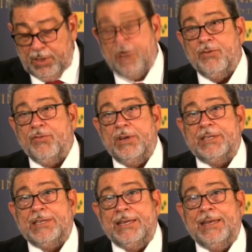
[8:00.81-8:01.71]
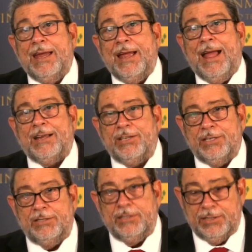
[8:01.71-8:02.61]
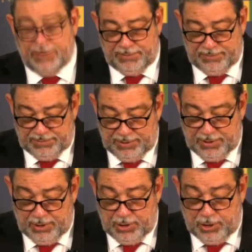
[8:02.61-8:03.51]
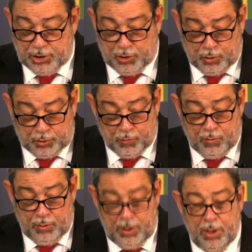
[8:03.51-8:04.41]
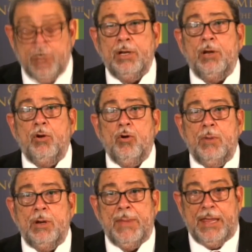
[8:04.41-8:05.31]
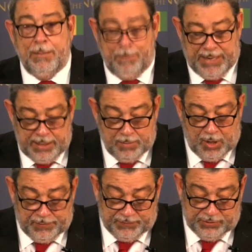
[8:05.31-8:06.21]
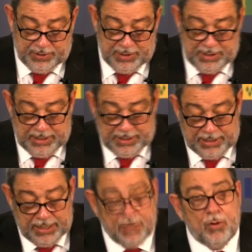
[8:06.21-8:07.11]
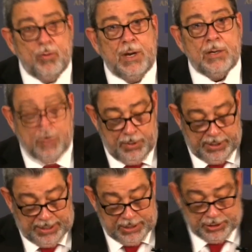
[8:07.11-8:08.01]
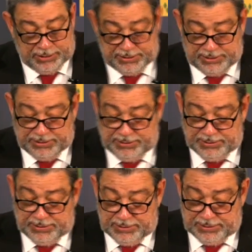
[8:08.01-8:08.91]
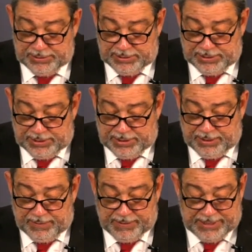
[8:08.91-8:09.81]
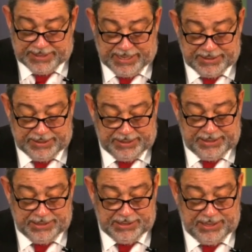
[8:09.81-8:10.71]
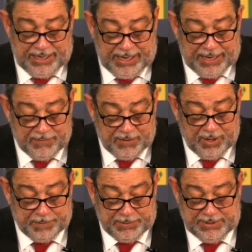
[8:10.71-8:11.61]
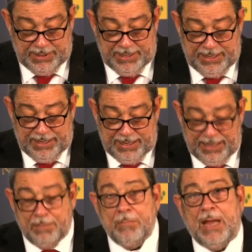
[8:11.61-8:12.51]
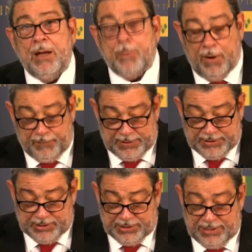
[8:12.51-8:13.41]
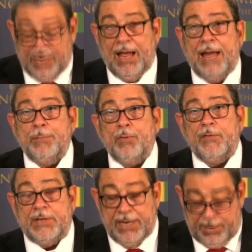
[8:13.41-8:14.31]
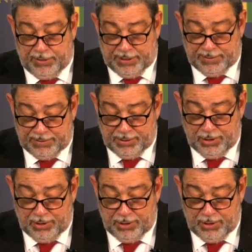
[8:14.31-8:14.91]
countries in their actions, so too the global behemoths in global communications. These entities, enveloped in mega profits and profiteering,